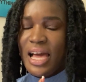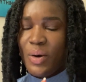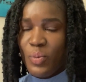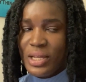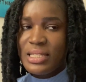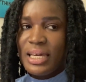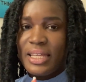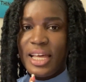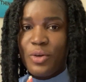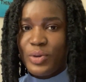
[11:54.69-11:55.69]
Once
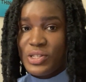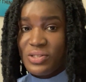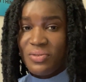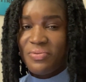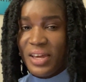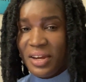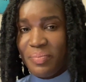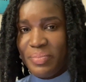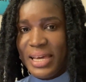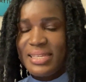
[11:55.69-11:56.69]
again, I wish you the very
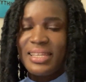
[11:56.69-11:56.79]
best,